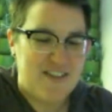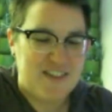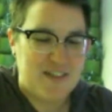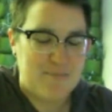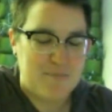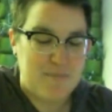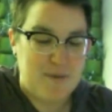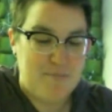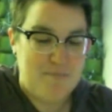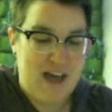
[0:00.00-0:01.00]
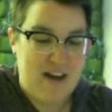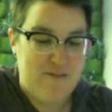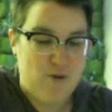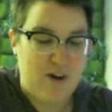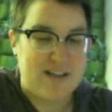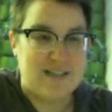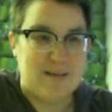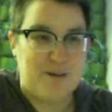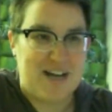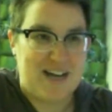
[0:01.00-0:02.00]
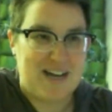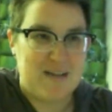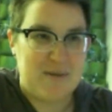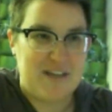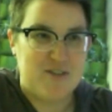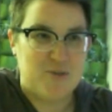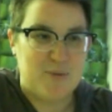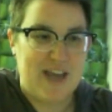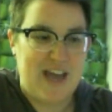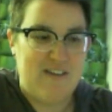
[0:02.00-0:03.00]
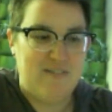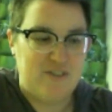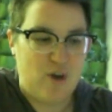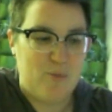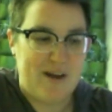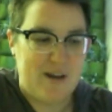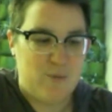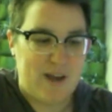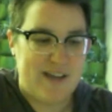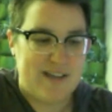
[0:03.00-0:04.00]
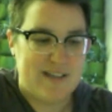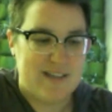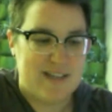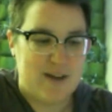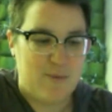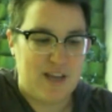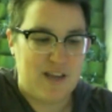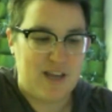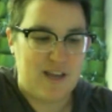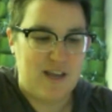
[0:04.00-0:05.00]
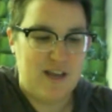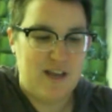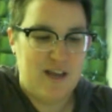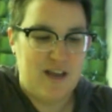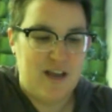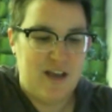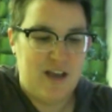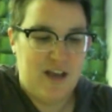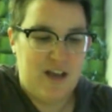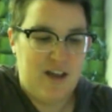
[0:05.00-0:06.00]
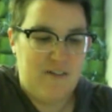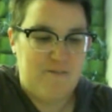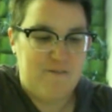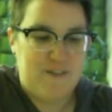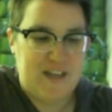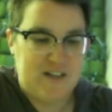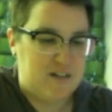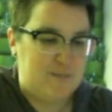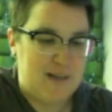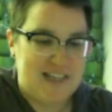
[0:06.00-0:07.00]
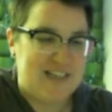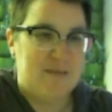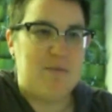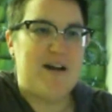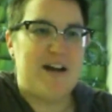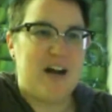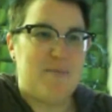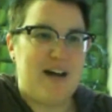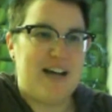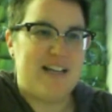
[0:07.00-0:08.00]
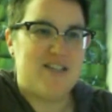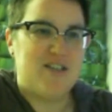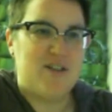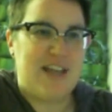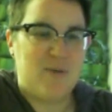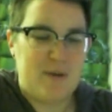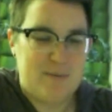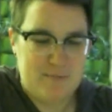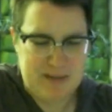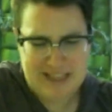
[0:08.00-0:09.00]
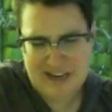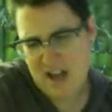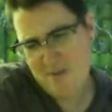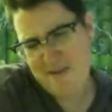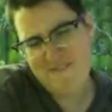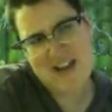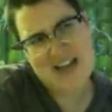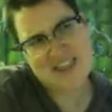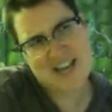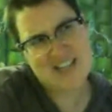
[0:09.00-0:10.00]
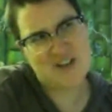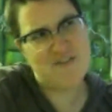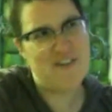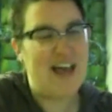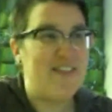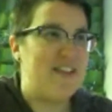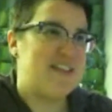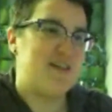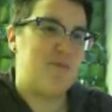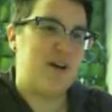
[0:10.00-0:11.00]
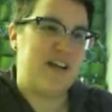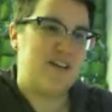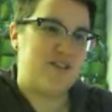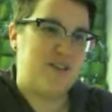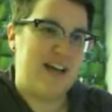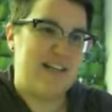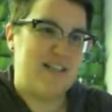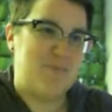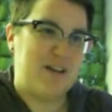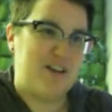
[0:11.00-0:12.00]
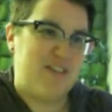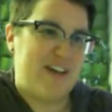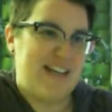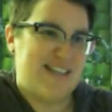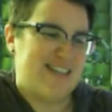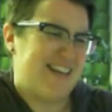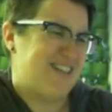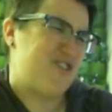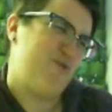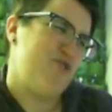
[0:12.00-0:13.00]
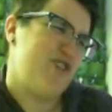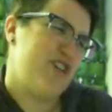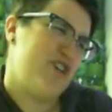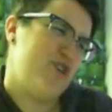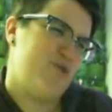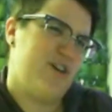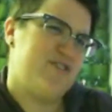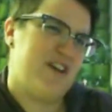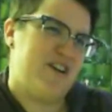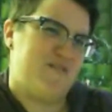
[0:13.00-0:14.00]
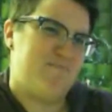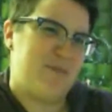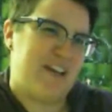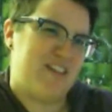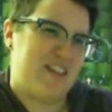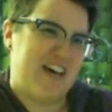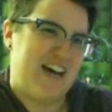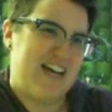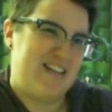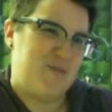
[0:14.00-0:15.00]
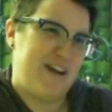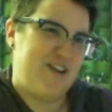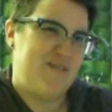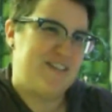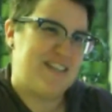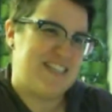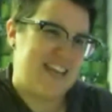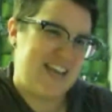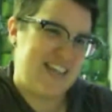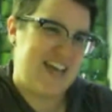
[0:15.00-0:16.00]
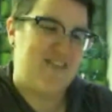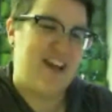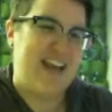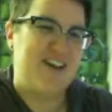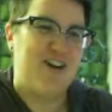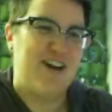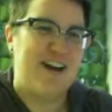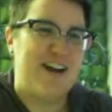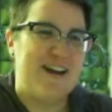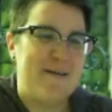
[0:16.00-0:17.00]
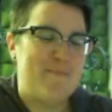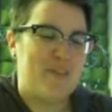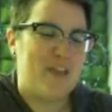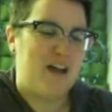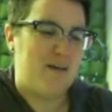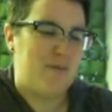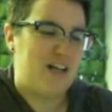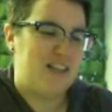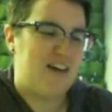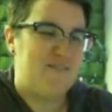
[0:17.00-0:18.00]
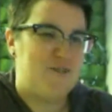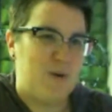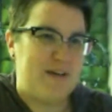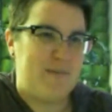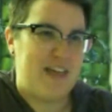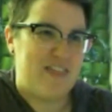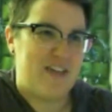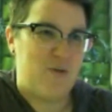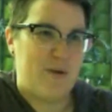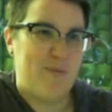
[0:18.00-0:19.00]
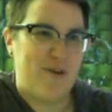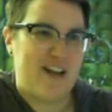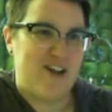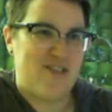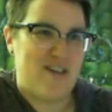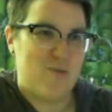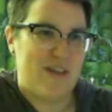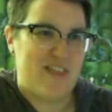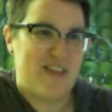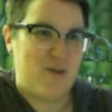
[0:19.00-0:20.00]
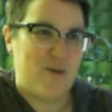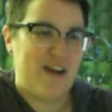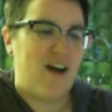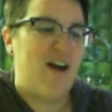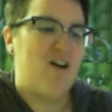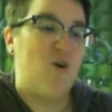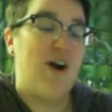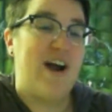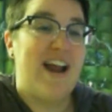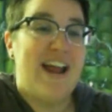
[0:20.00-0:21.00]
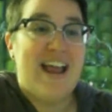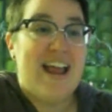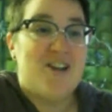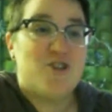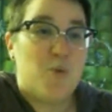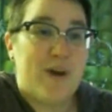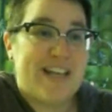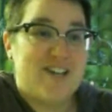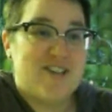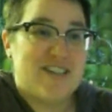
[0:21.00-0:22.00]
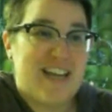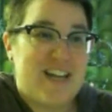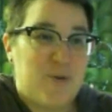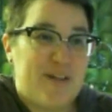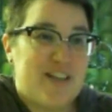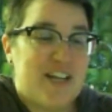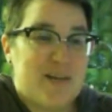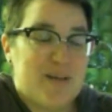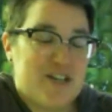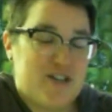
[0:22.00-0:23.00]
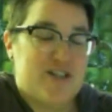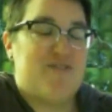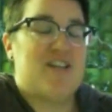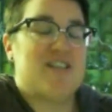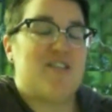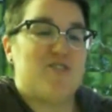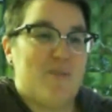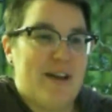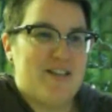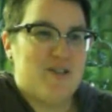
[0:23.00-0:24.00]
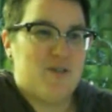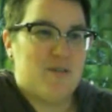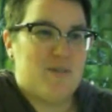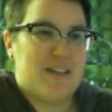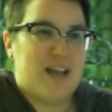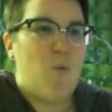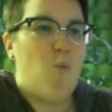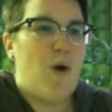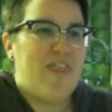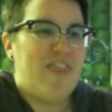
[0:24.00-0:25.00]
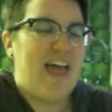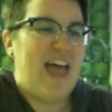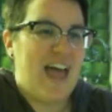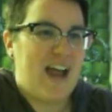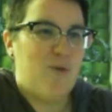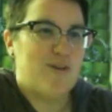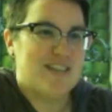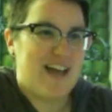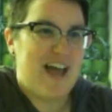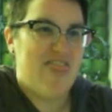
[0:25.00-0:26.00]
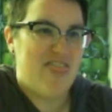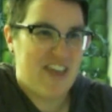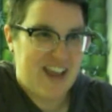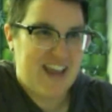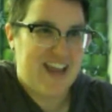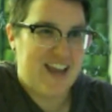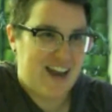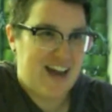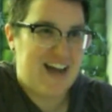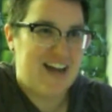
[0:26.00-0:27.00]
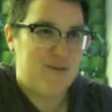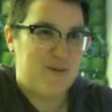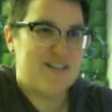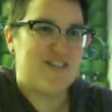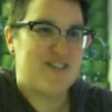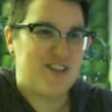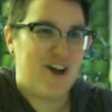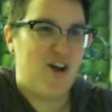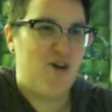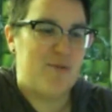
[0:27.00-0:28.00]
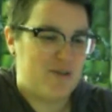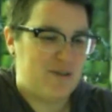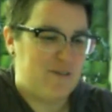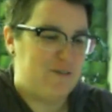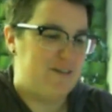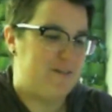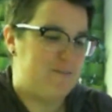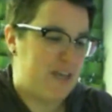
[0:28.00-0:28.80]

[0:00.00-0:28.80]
that the metaphor is a body, because we have so many ways that we feel messed up about our bodies. So like, we might be like, oh, my thighs are fat. And then someone else who has bigger thighs is like, screw you, those aren't big thighs. Why do you even say that? Right. Or a loved one might think we're prettier than we think we are. Or 20 years later, we look at pictures of ourselves from high school and be like, what the heck was I thinking? I was so beautiful.